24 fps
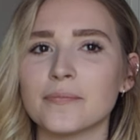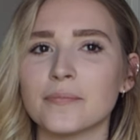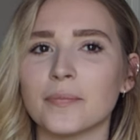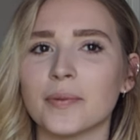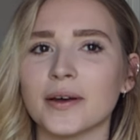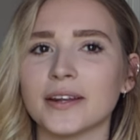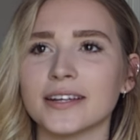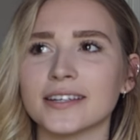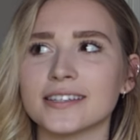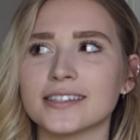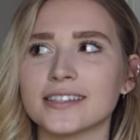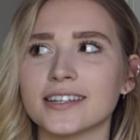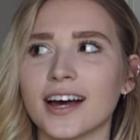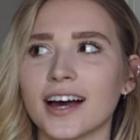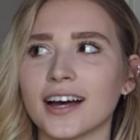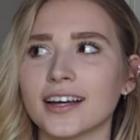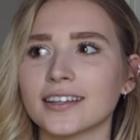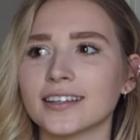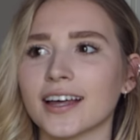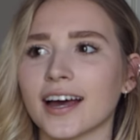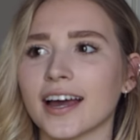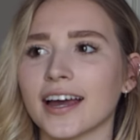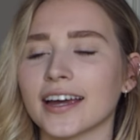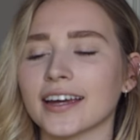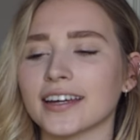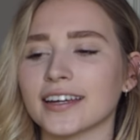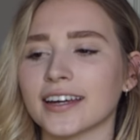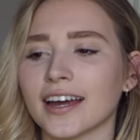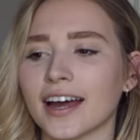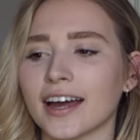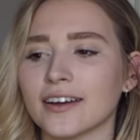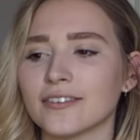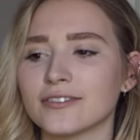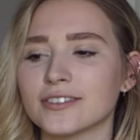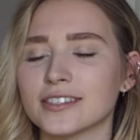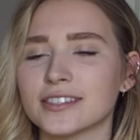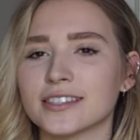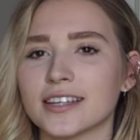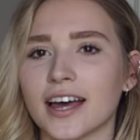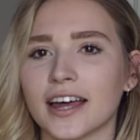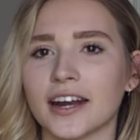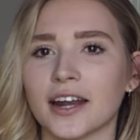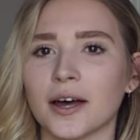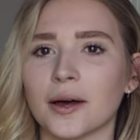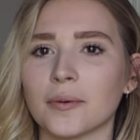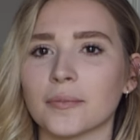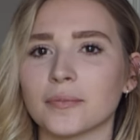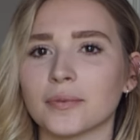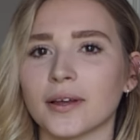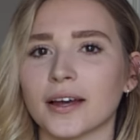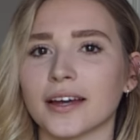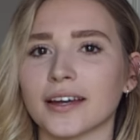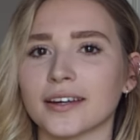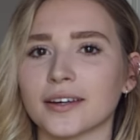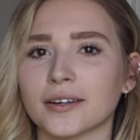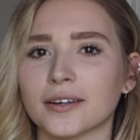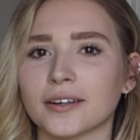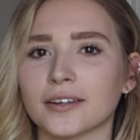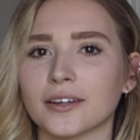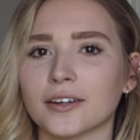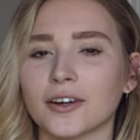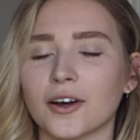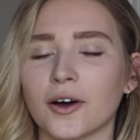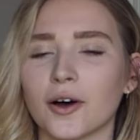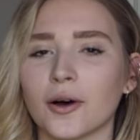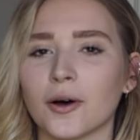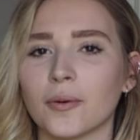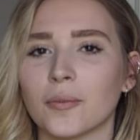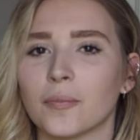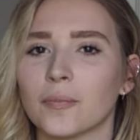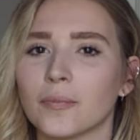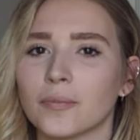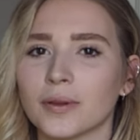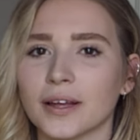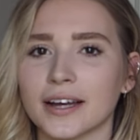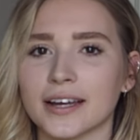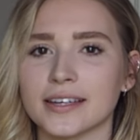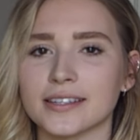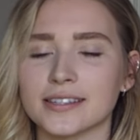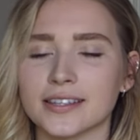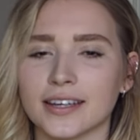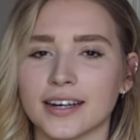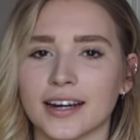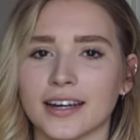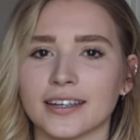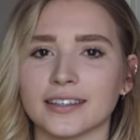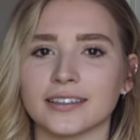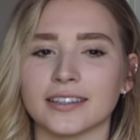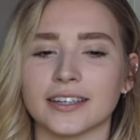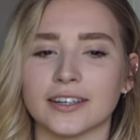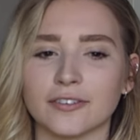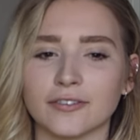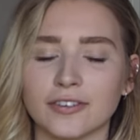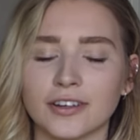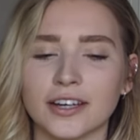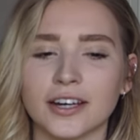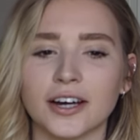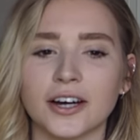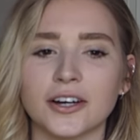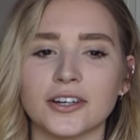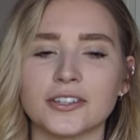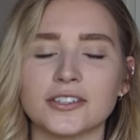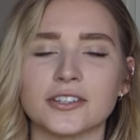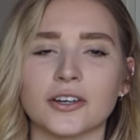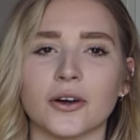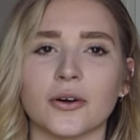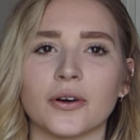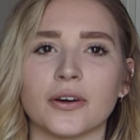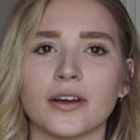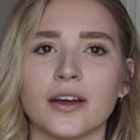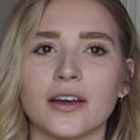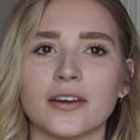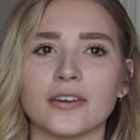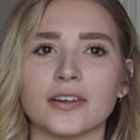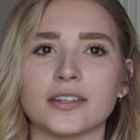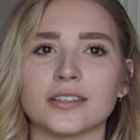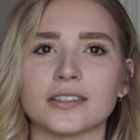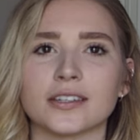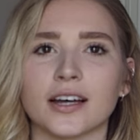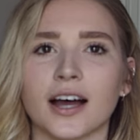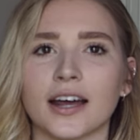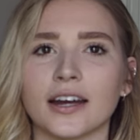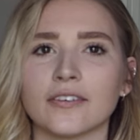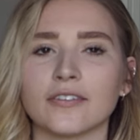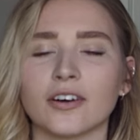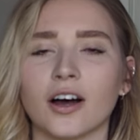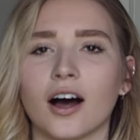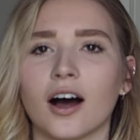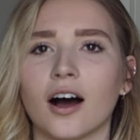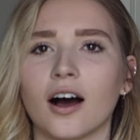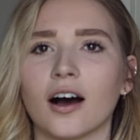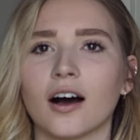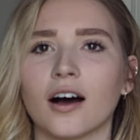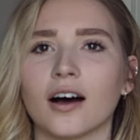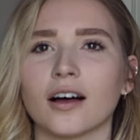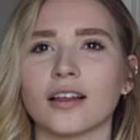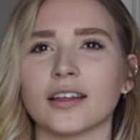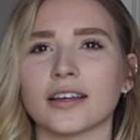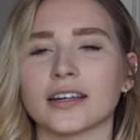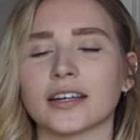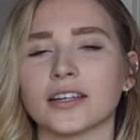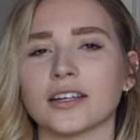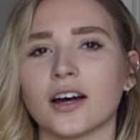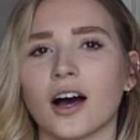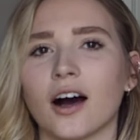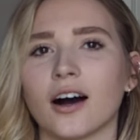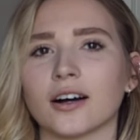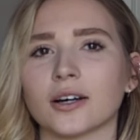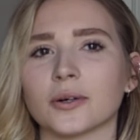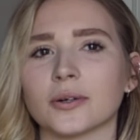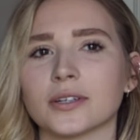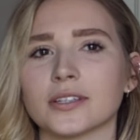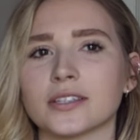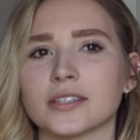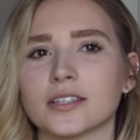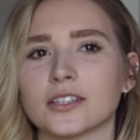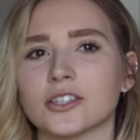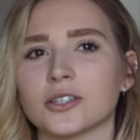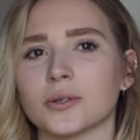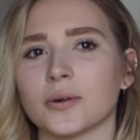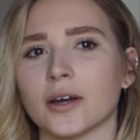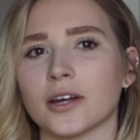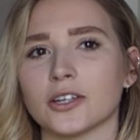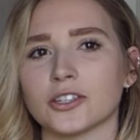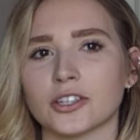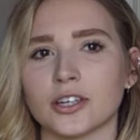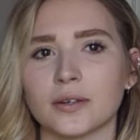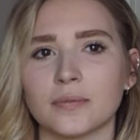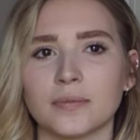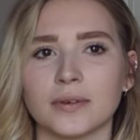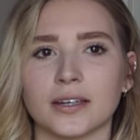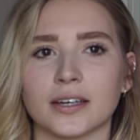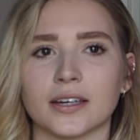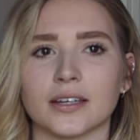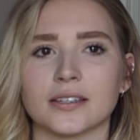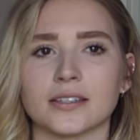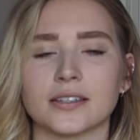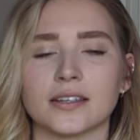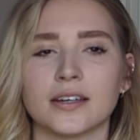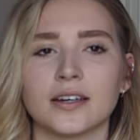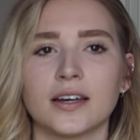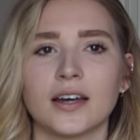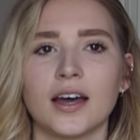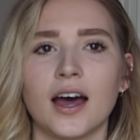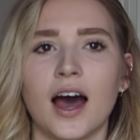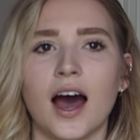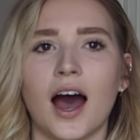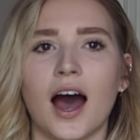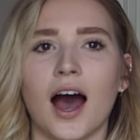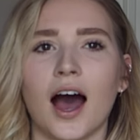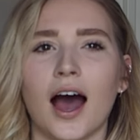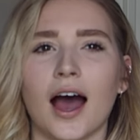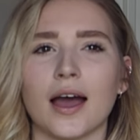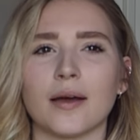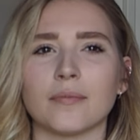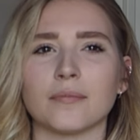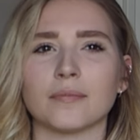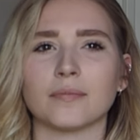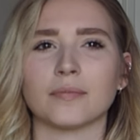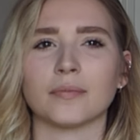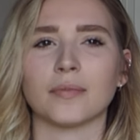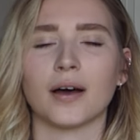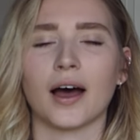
but it's not like I've set up like a place that I live here, so it's kind of like an awkward situation because I